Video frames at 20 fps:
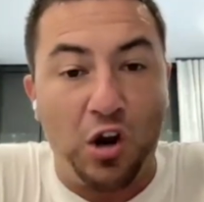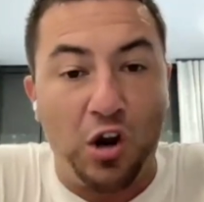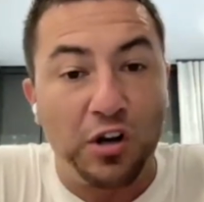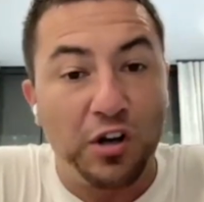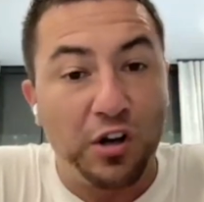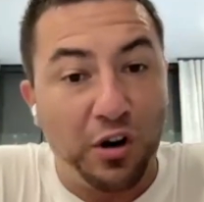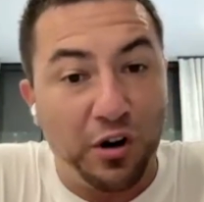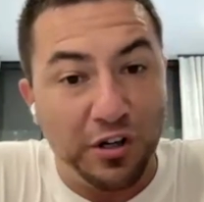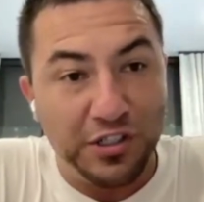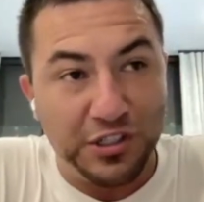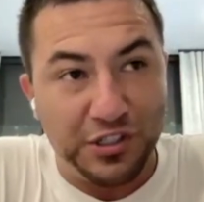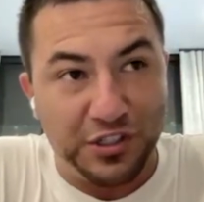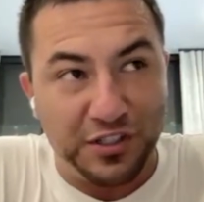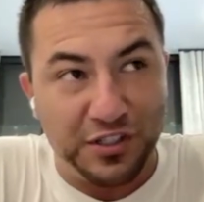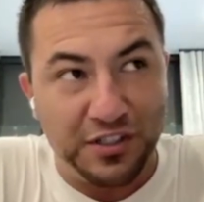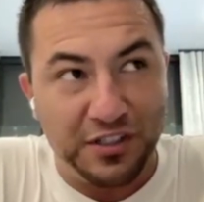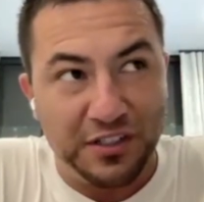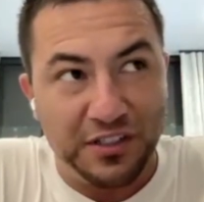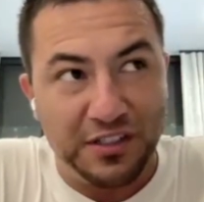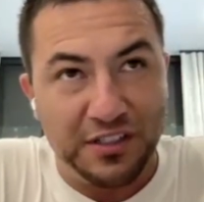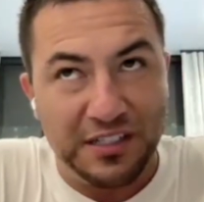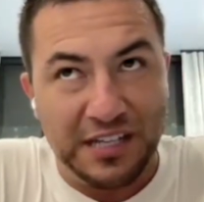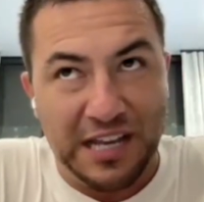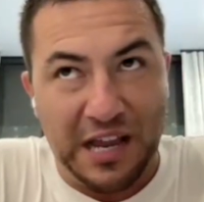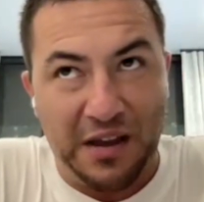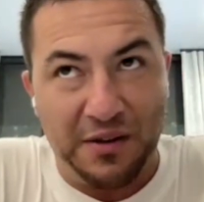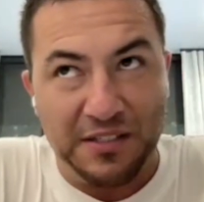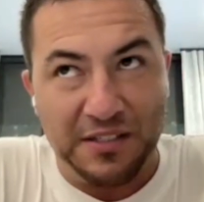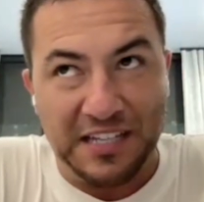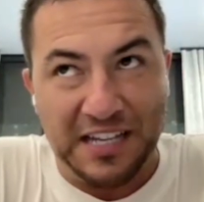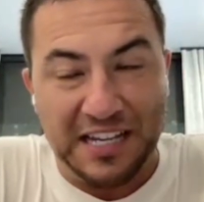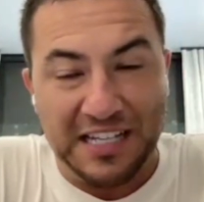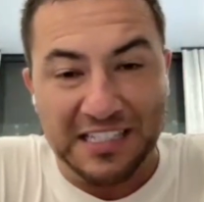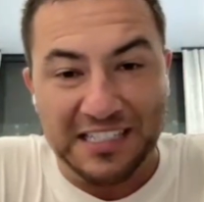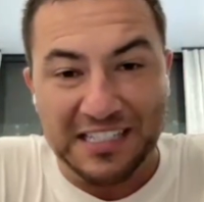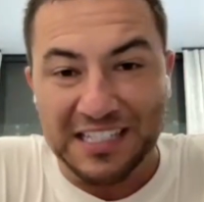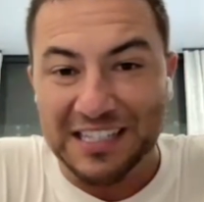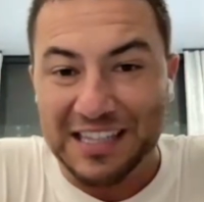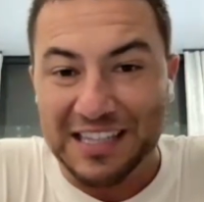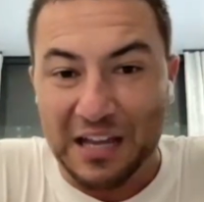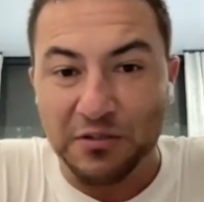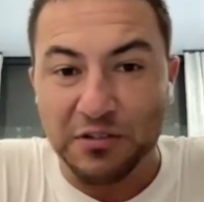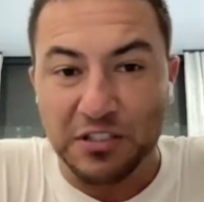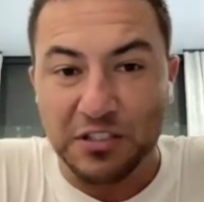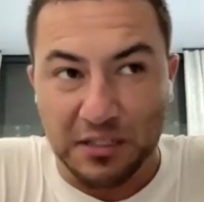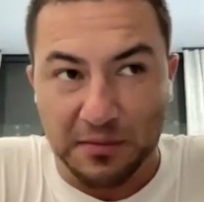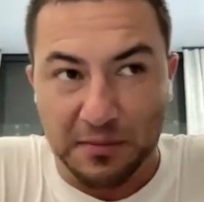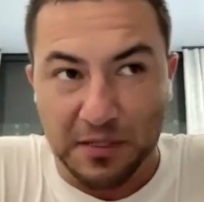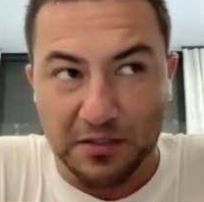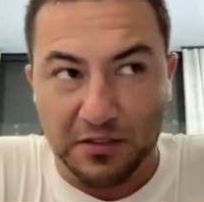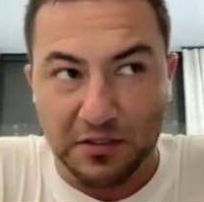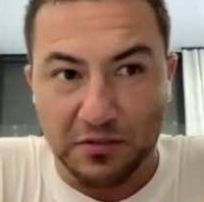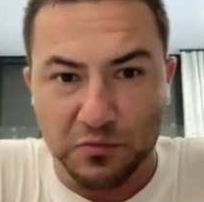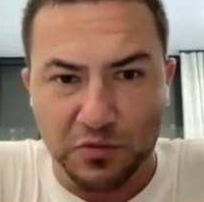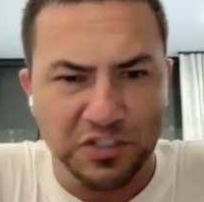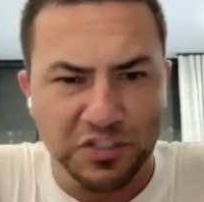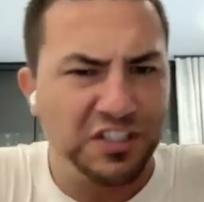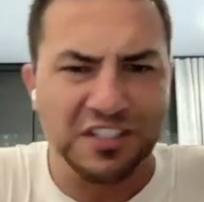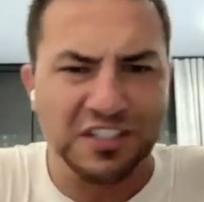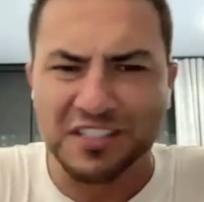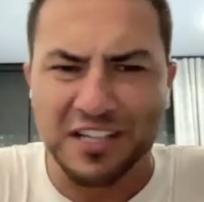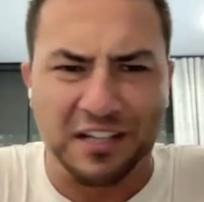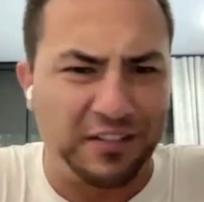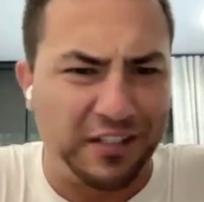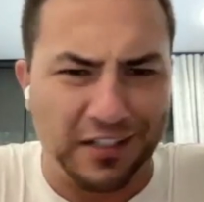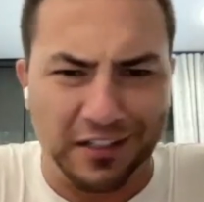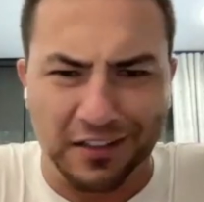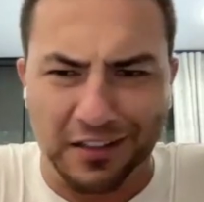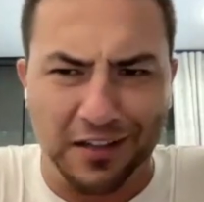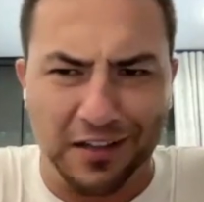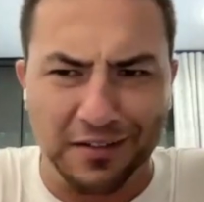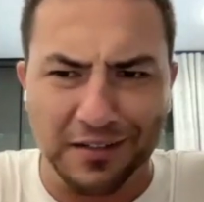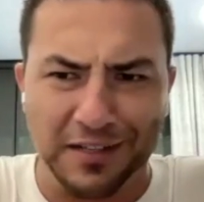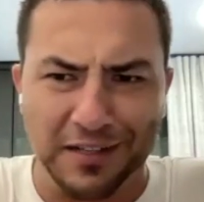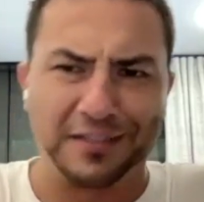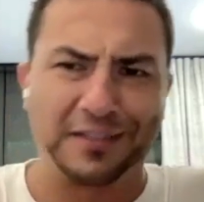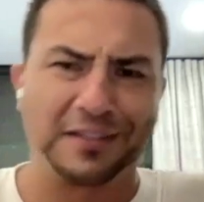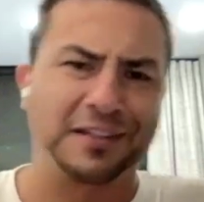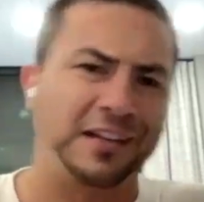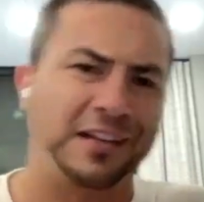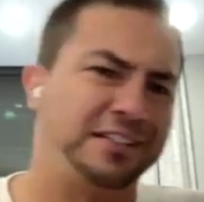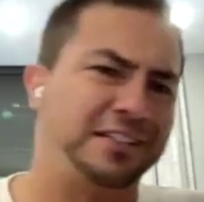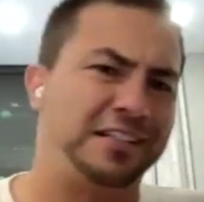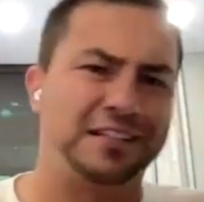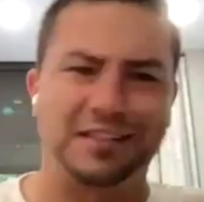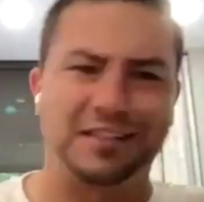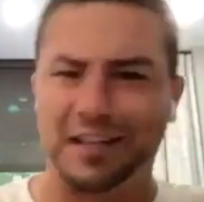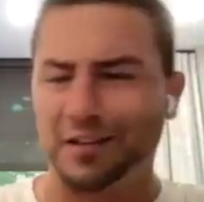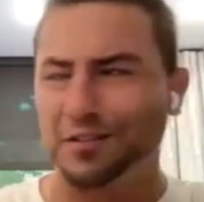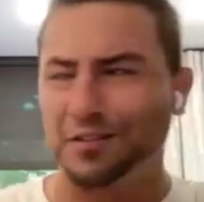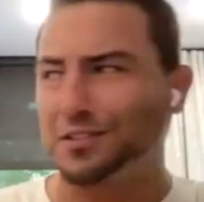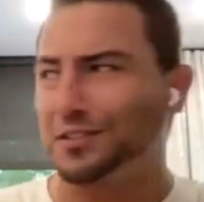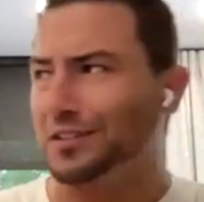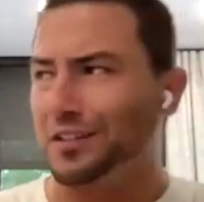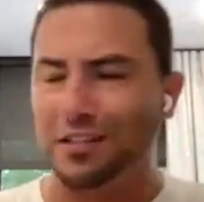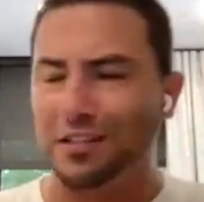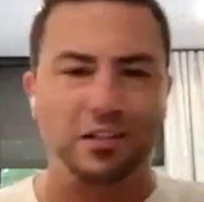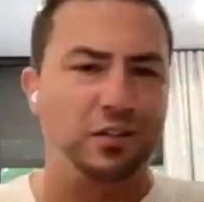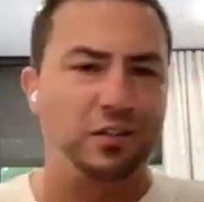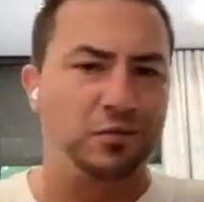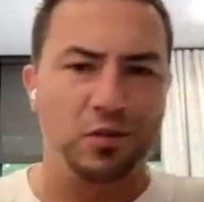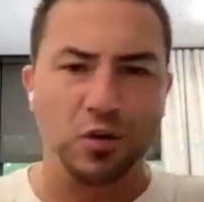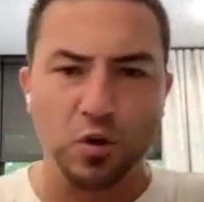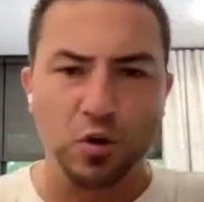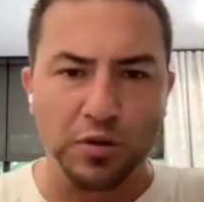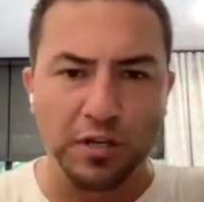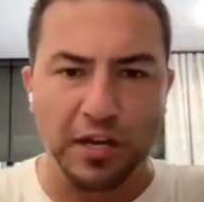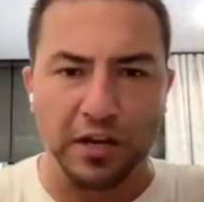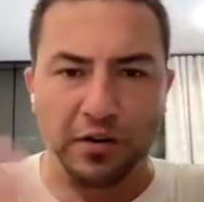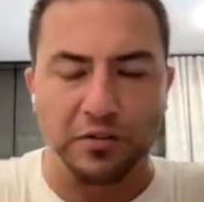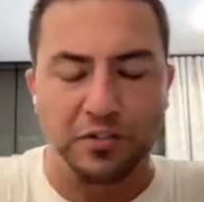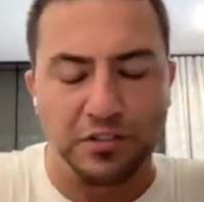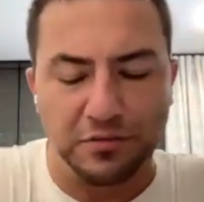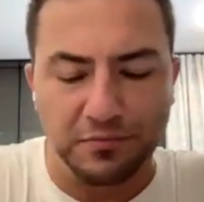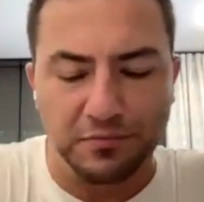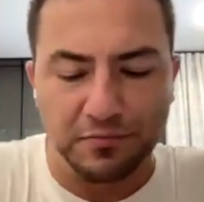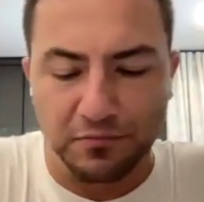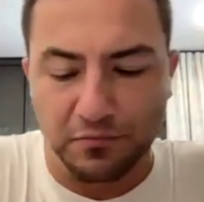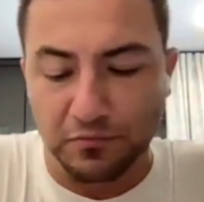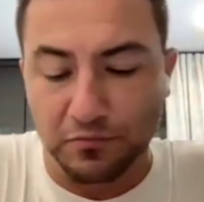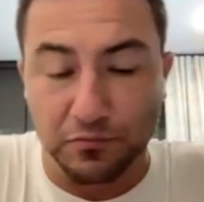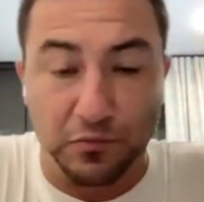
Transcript: Our Kartra now has 18,000 emails, which doesn't sound like a lot. Anthony, 18,000, like who cares?